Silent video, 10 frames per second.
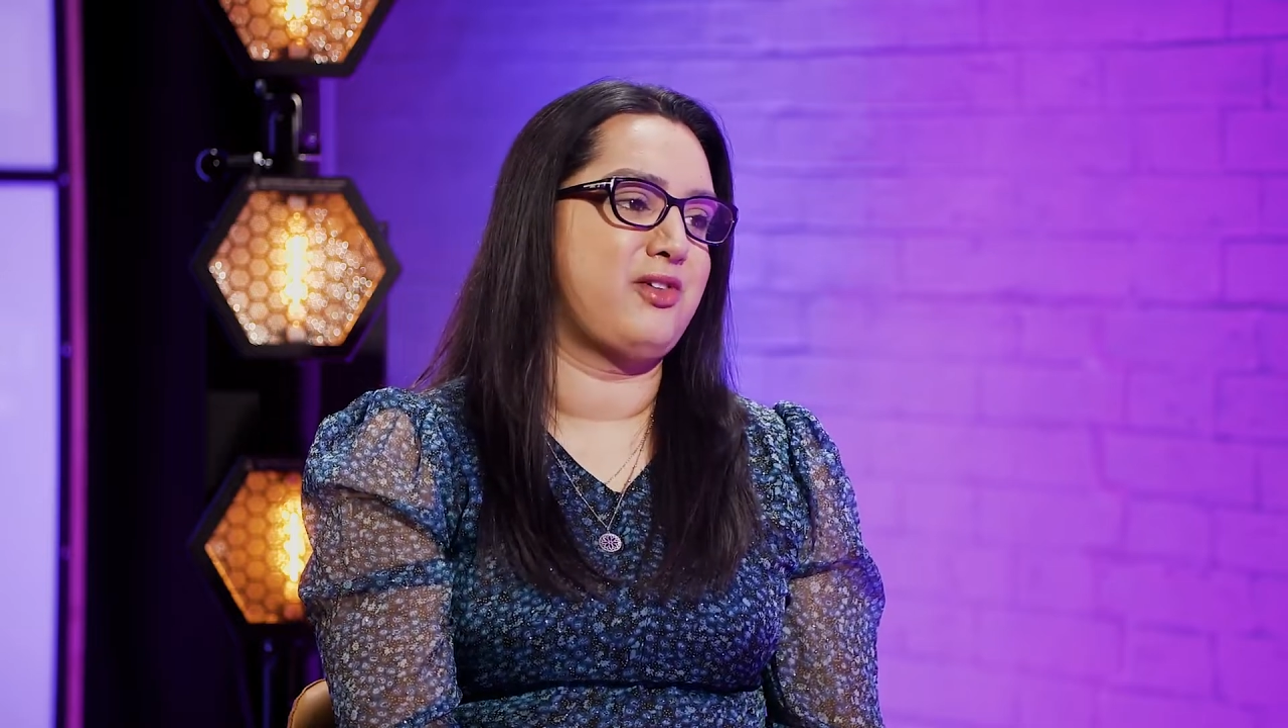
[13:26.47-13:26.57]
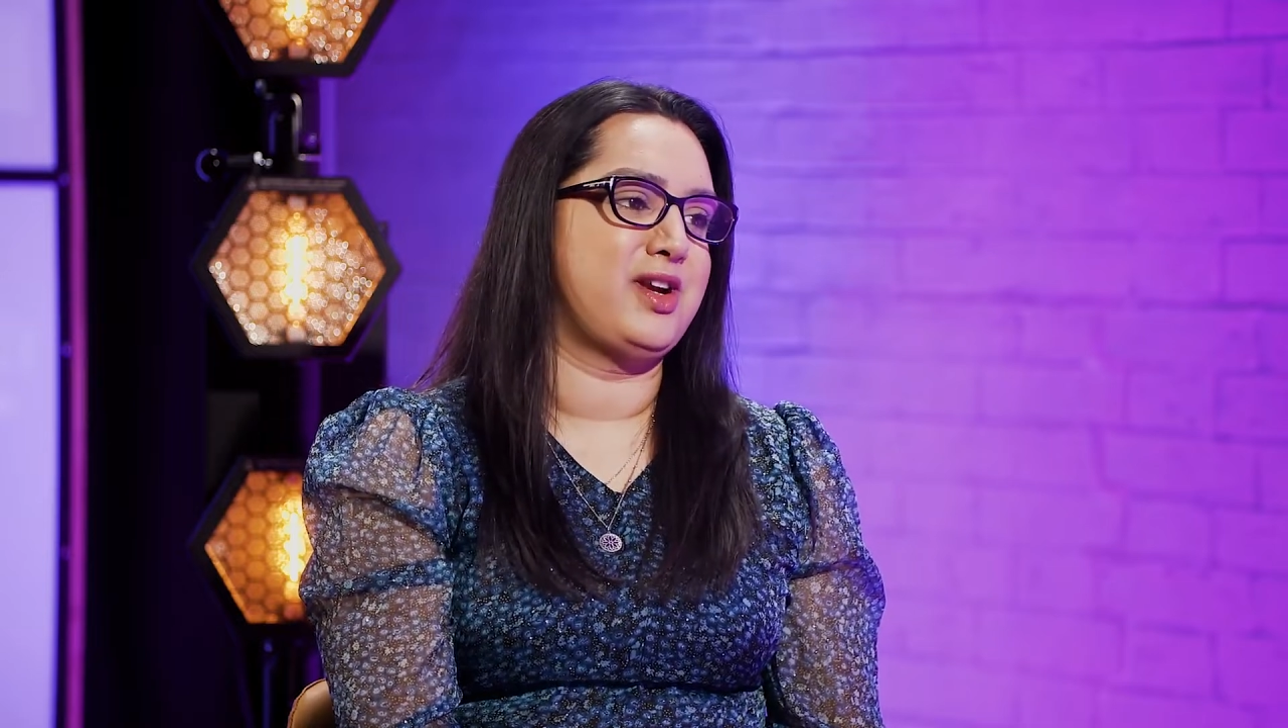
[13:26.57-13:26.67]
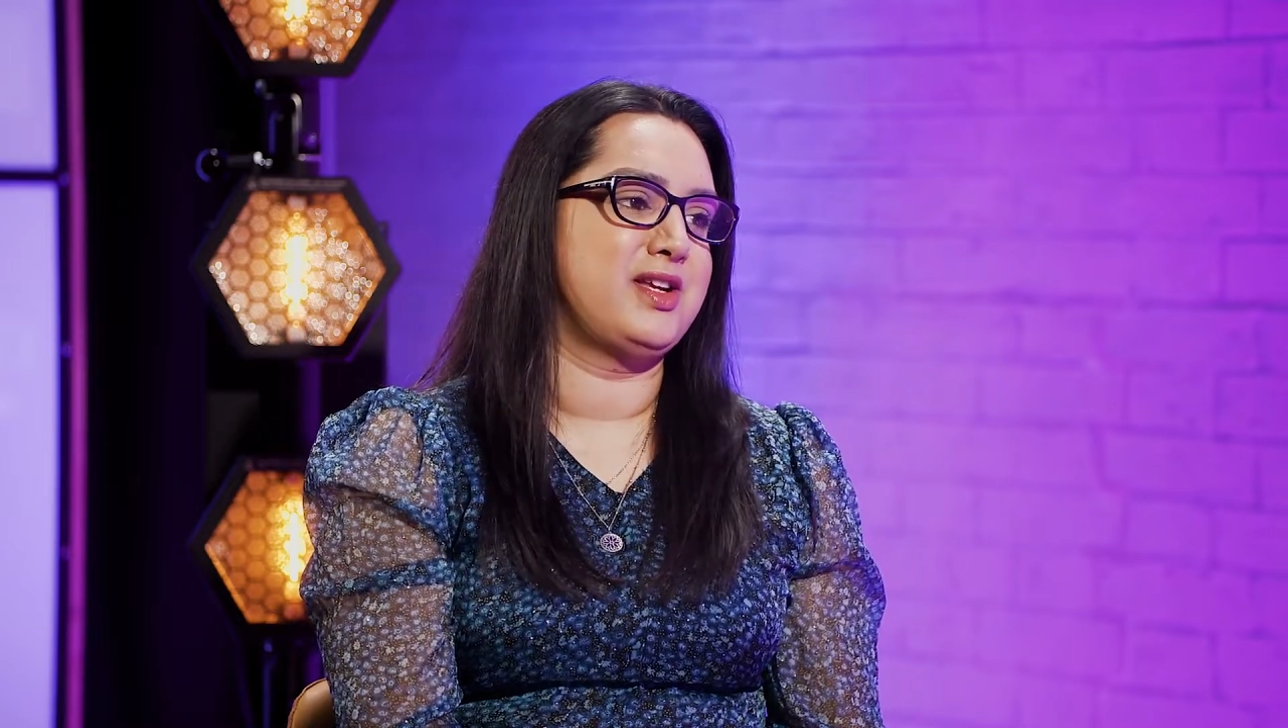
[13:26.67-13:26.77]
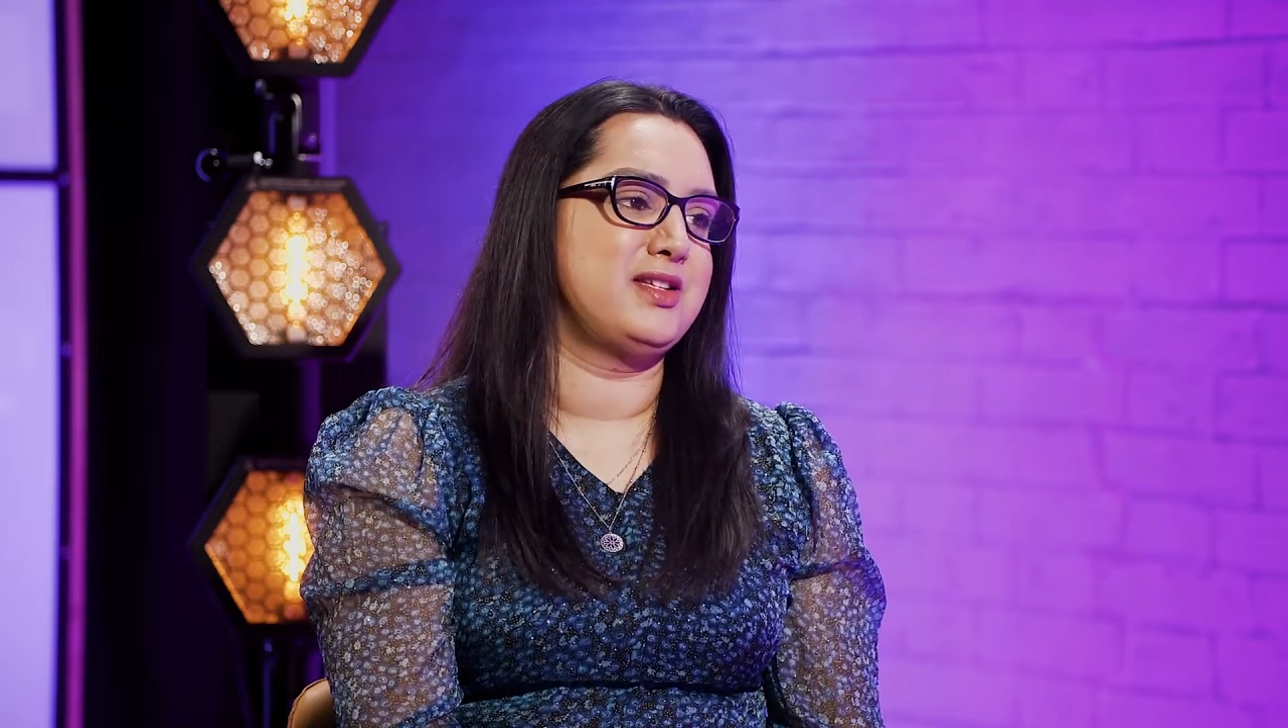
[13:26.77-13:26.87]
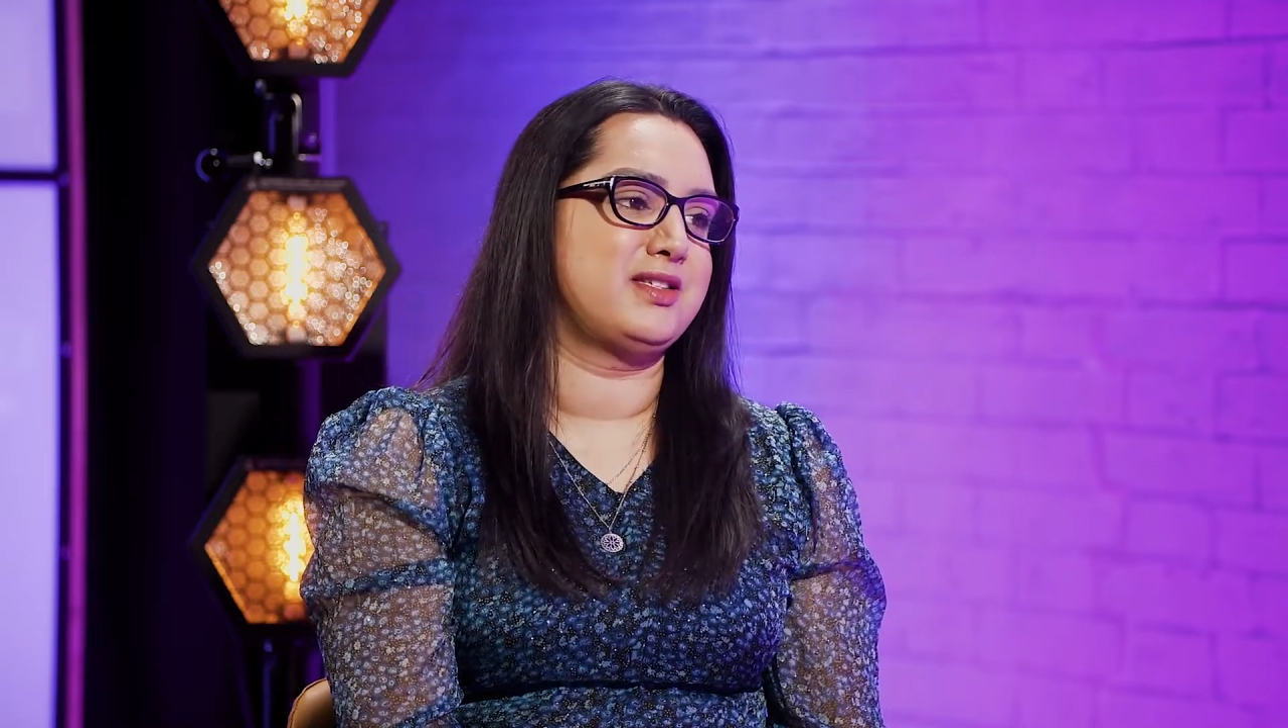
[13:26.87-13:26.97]

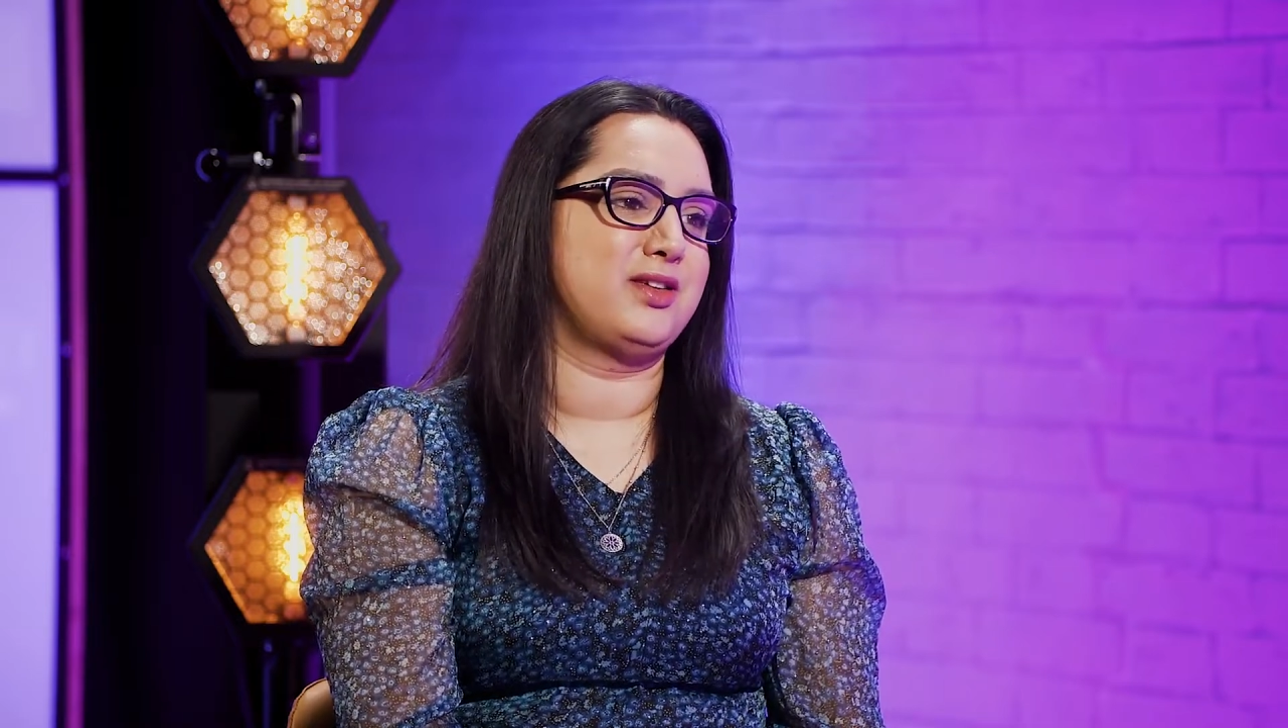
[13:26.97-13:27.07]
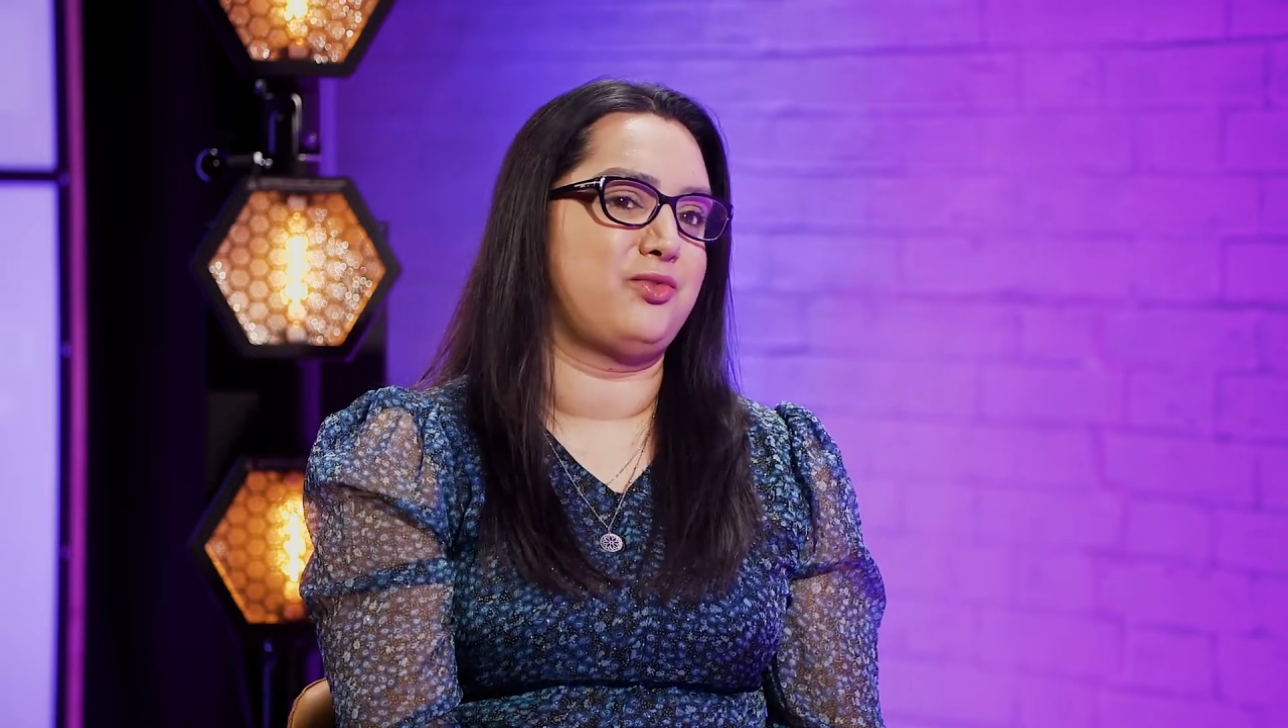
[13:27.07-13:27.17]
is